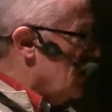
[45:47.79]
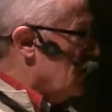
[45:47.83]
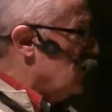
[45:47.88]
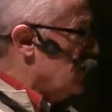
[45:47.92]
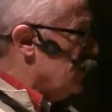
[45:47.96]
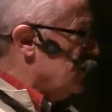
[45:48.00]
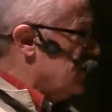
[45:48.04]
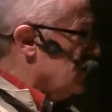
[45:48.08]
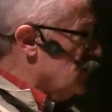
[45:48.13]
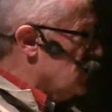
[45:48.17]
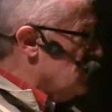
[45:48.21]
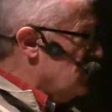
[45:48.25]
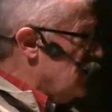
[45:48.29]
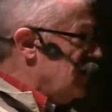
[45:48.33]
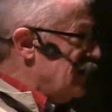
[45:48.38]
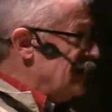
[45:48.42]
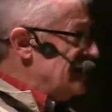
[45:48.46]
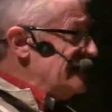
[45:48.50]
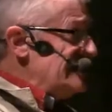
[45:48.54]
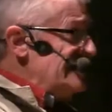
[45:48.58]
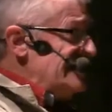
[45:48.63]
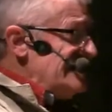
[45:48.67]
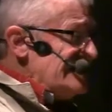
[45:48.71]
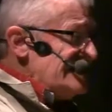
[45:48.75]
with the grit.
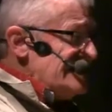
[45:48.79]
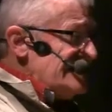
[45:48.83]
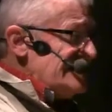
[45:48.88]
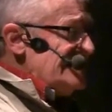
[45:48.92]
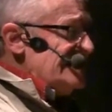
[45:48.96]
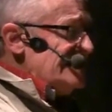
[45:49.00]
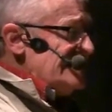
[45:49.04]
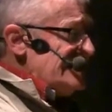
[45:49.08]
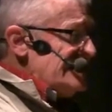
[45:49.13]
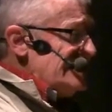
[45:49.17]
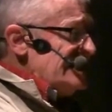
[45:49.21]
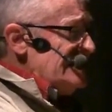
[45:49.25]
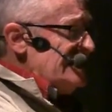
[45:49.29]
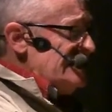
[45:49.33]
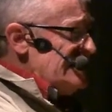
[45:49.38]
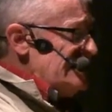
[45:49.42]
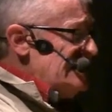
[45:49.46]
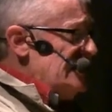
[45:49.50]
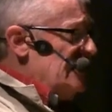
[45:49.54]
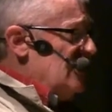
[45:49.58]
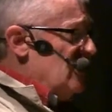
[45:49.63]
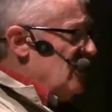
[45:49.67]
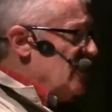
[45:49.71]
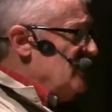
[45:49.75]
You
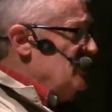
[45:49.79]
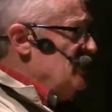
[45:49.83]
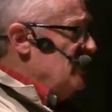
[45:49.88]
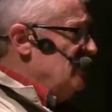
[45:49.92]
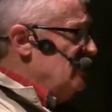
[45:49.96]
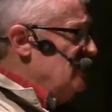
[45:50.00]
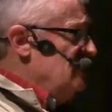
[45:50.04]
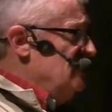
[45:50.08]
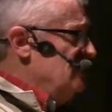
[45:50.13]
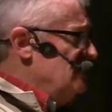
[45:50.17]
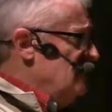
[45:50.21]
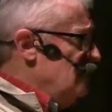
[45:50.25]
know, I'd be